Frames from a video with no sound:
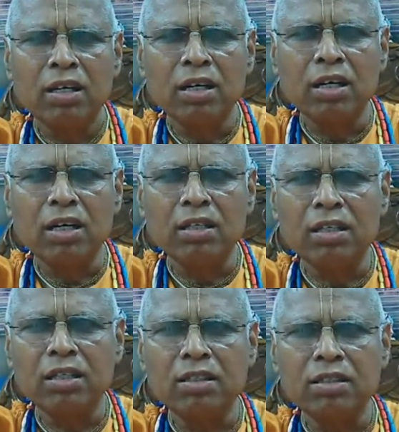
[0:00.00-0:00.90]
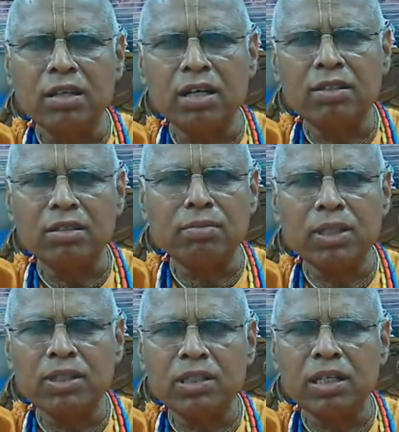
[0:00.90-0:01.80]
and he is not so
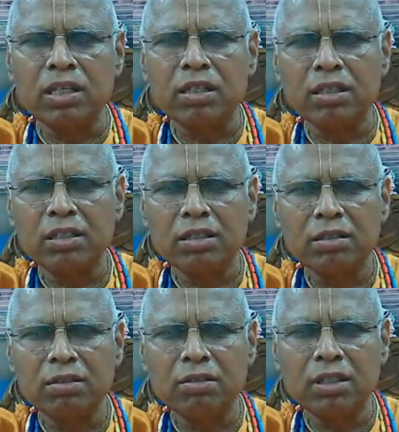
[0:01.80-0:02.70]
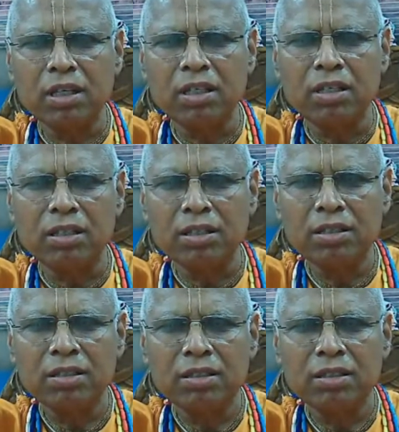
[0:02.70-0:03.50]
much doing any